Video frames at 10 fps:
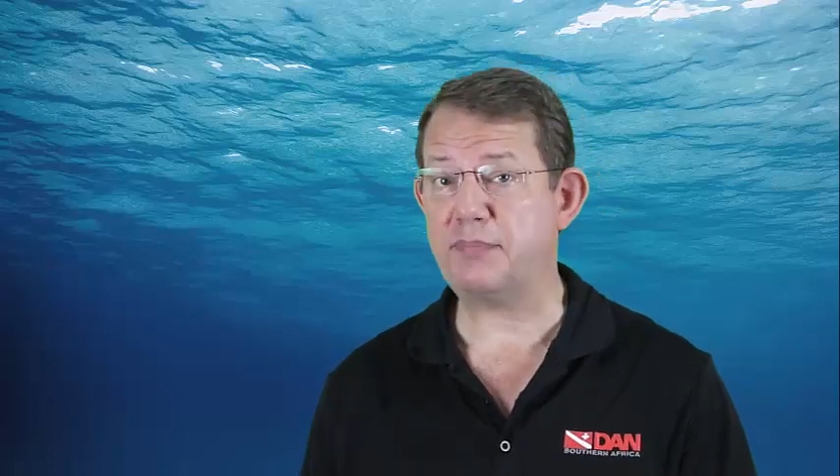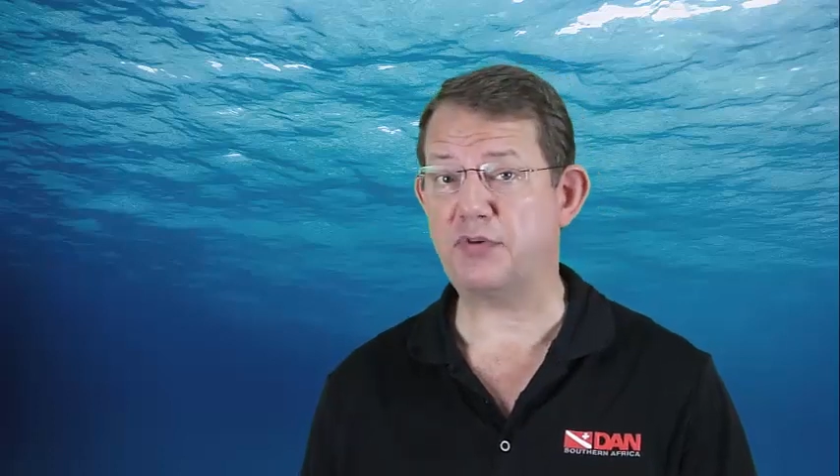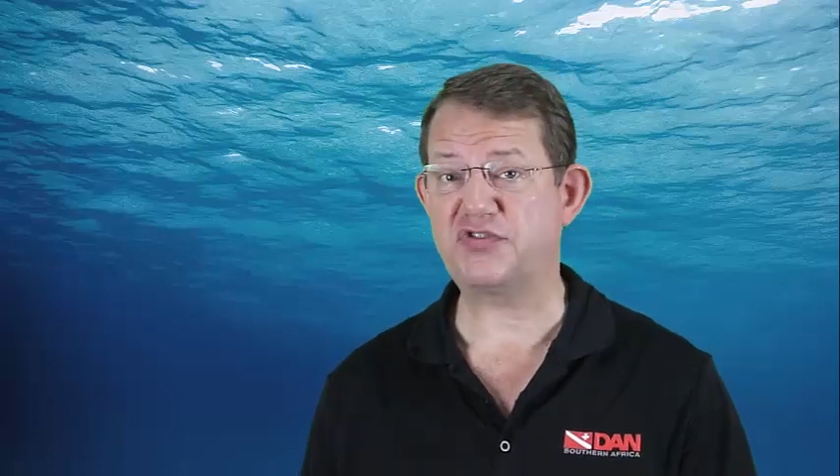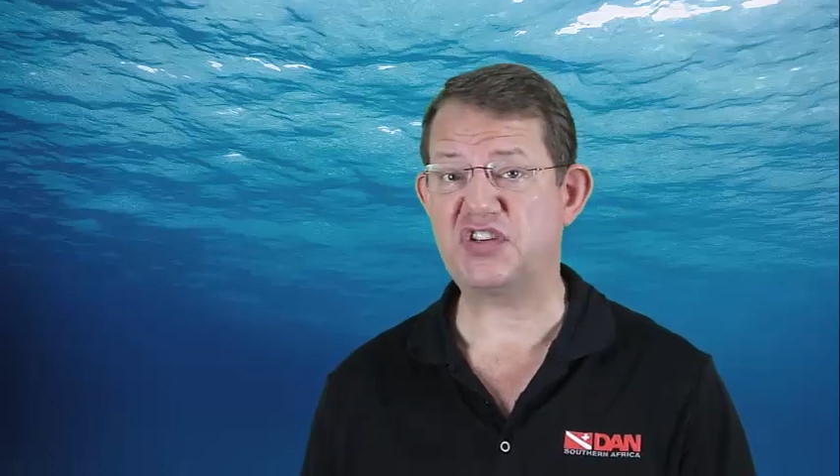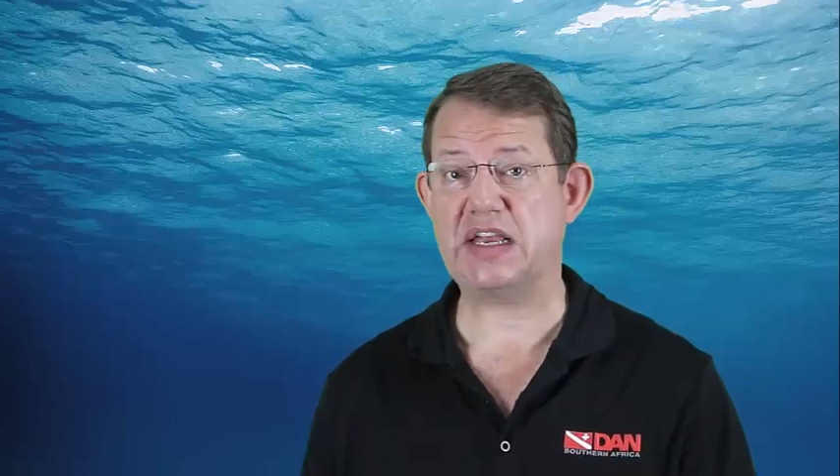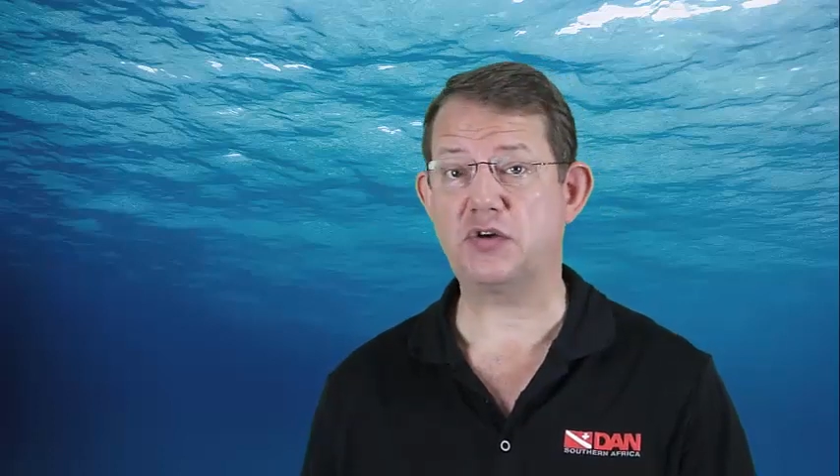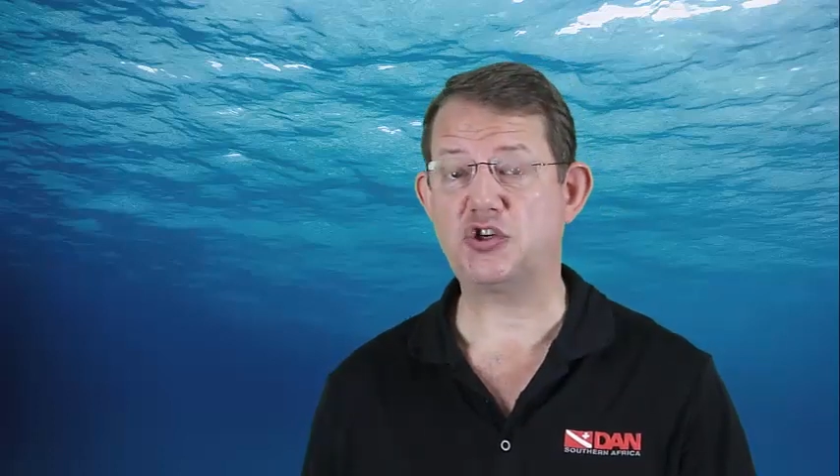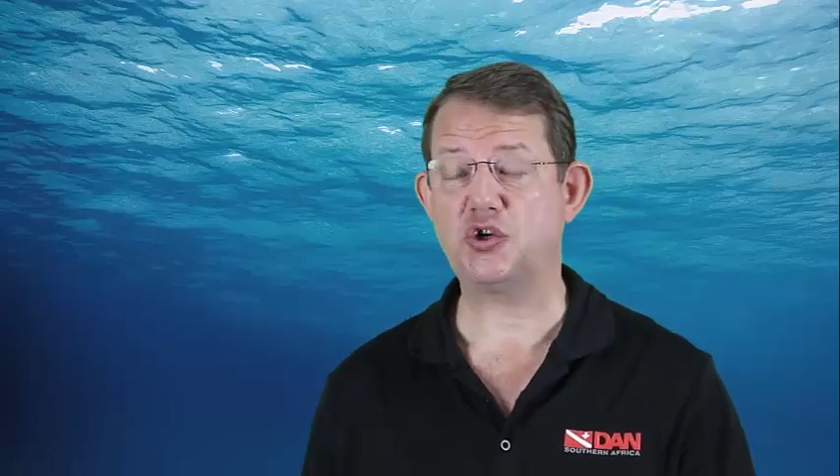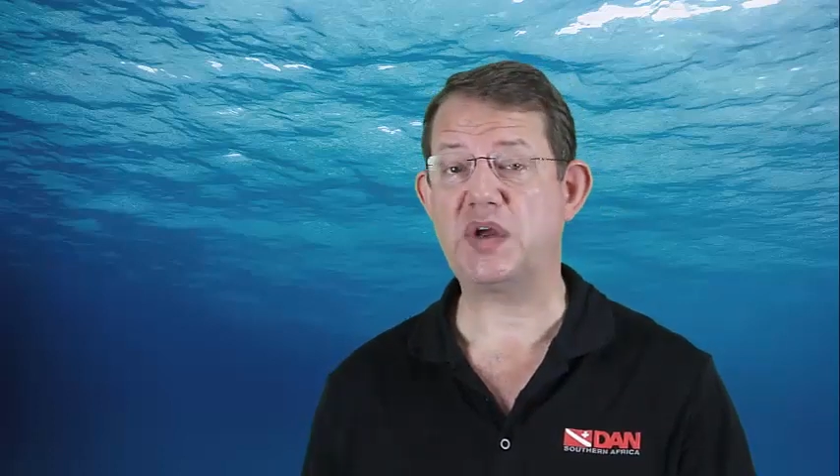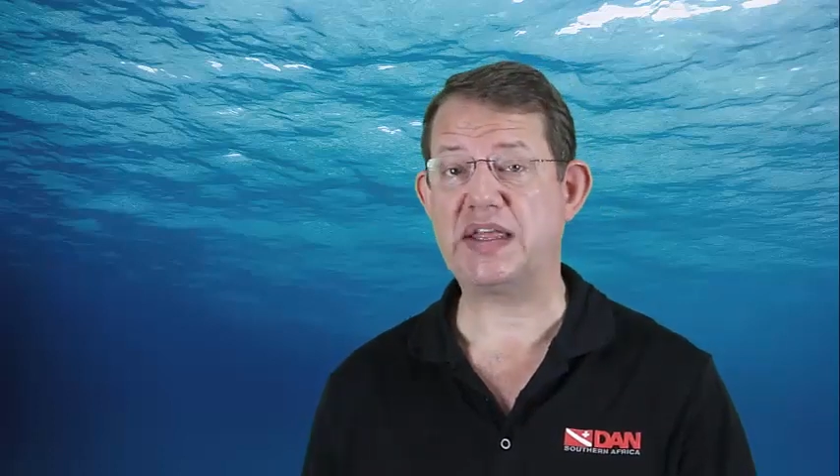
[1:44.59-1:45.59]
of
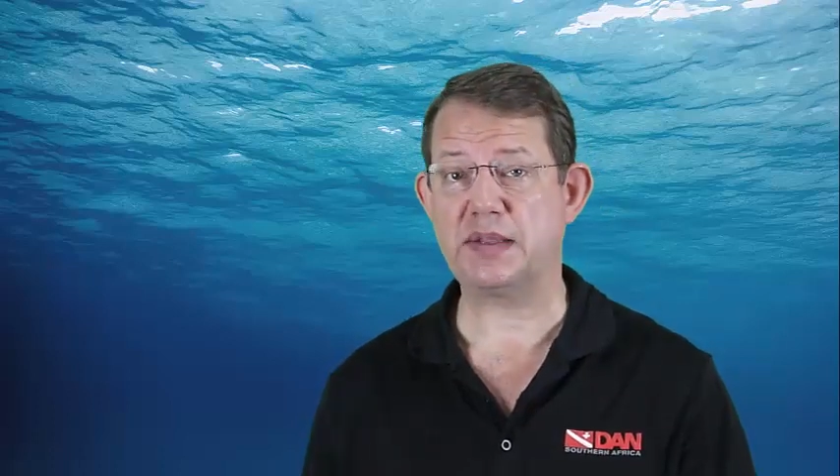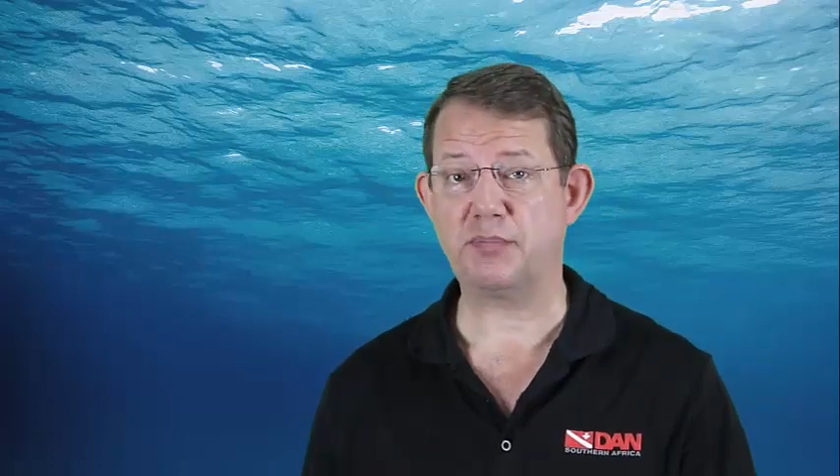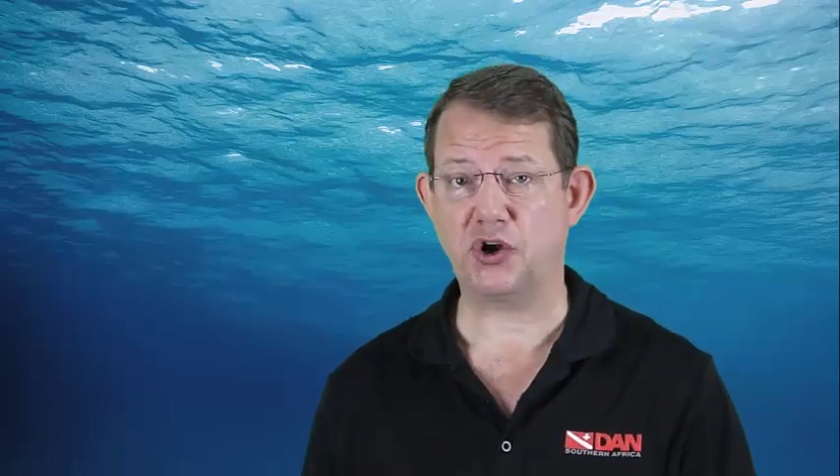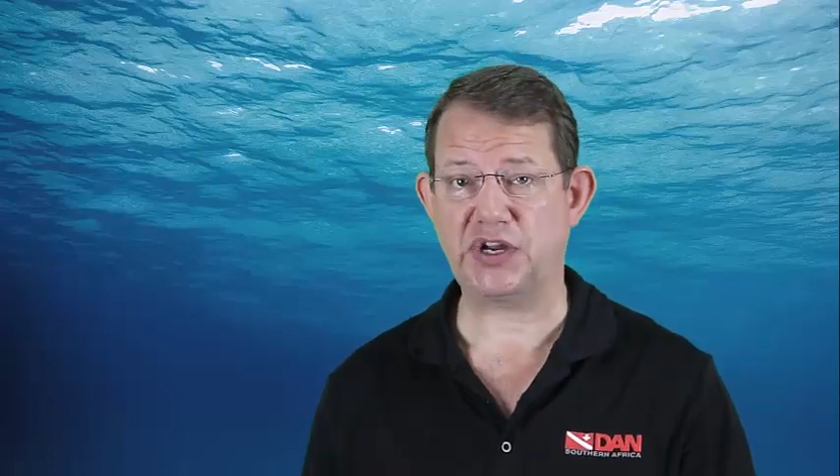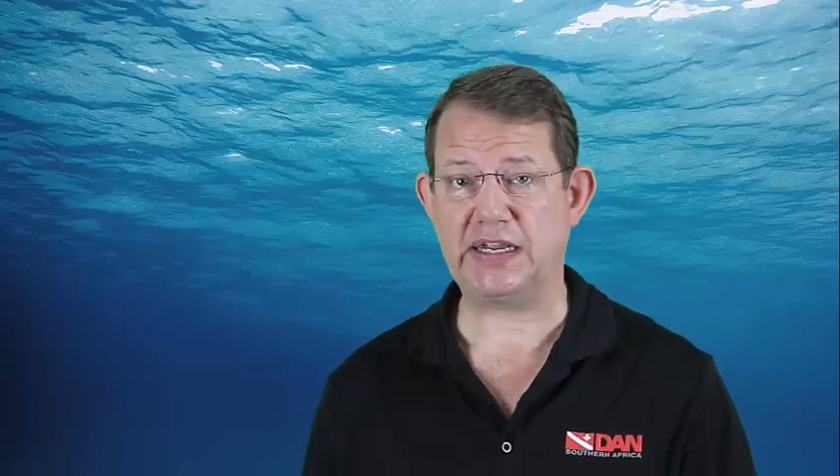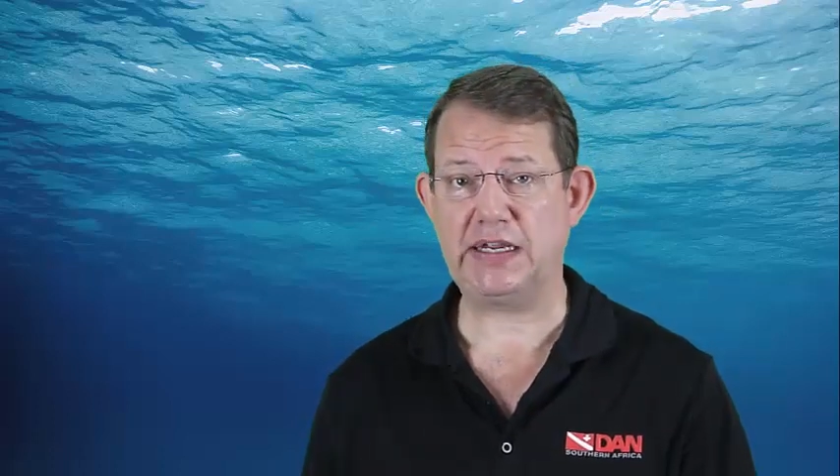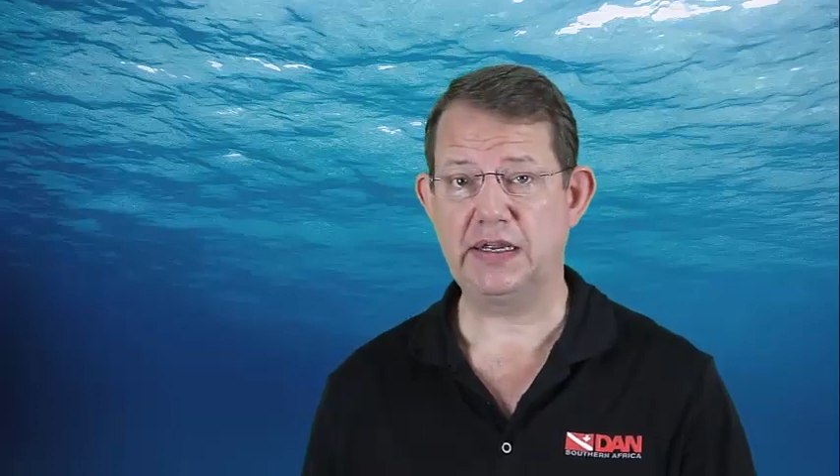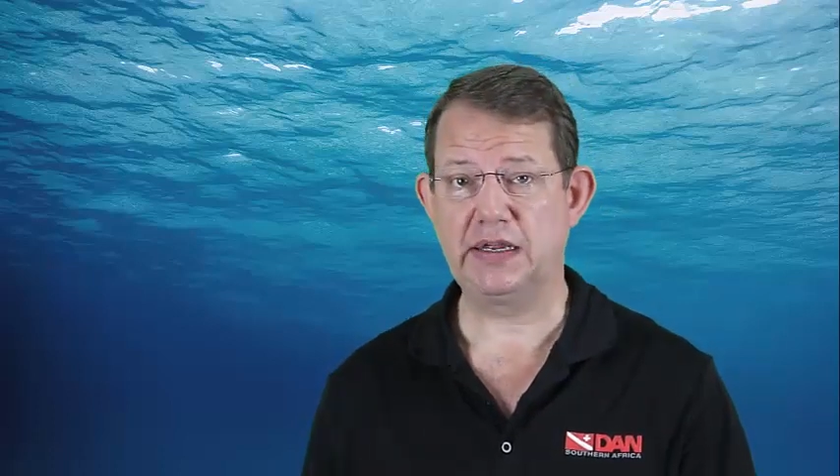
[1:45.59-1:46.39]
CO2 in the body,